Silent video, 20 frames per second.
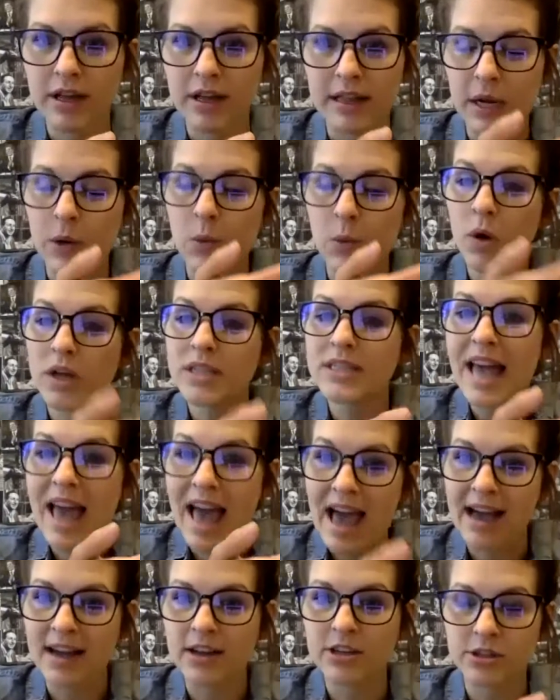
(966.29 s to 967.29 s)
like what's
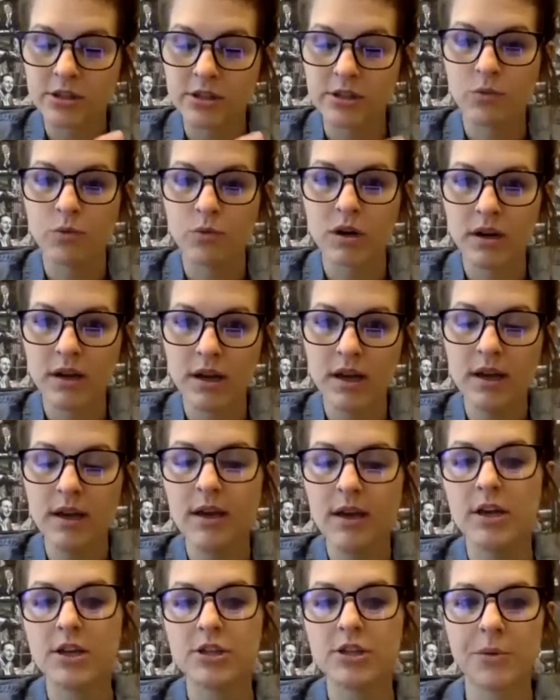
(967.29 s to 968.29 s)
actually working
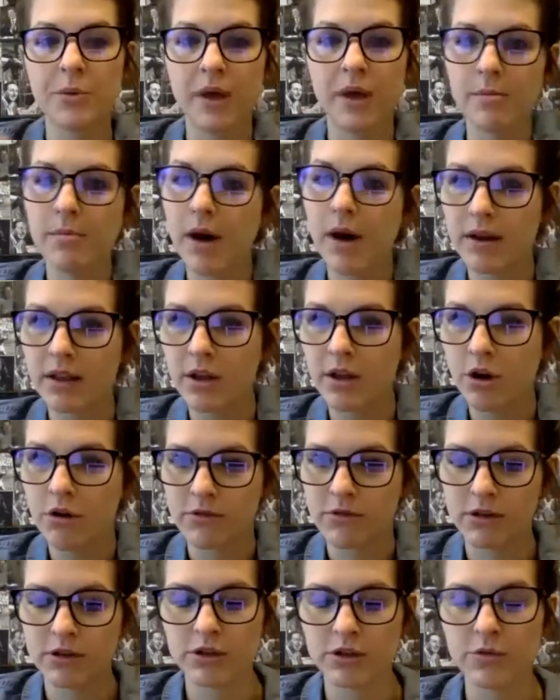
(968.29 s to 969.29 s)
so we can model it
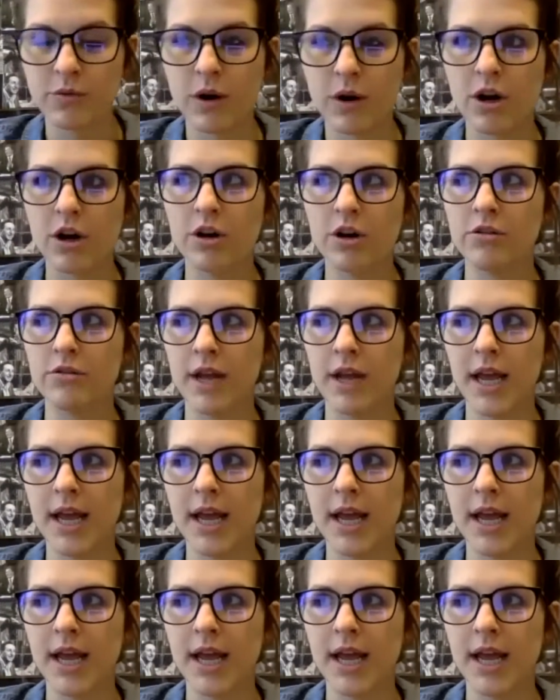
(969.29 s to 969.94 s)
over into our own.